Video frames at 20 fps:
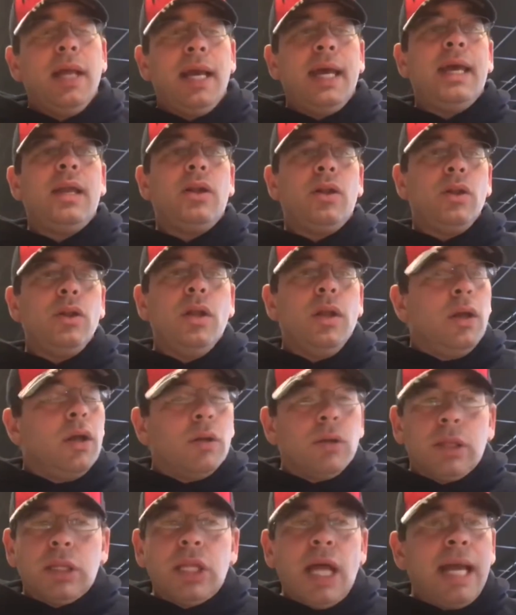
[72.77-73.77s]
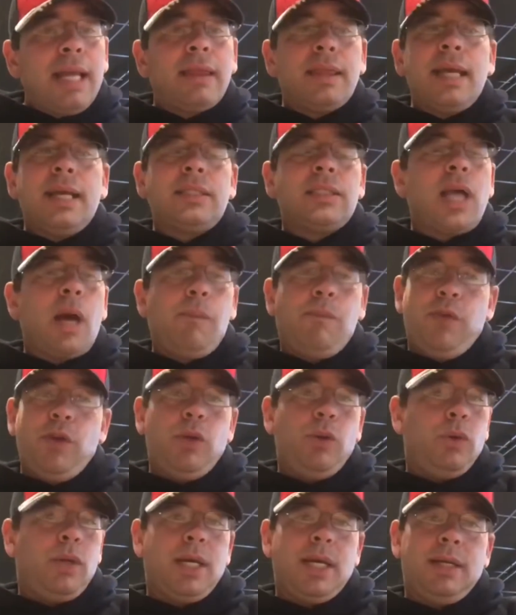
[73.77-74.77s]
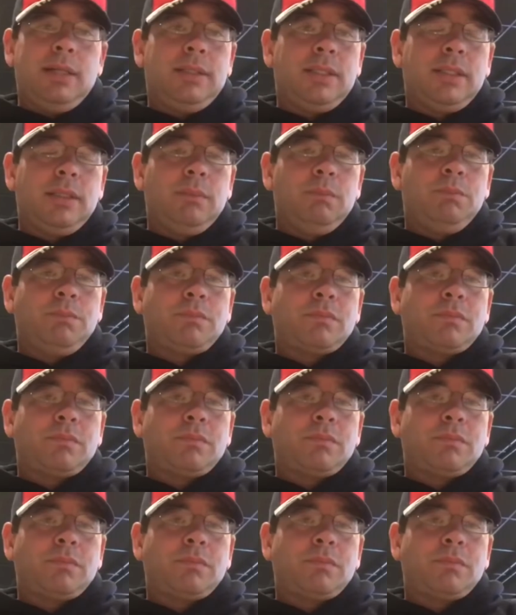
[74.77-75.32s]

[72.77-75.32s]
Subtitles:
It'll light things up for you, kids.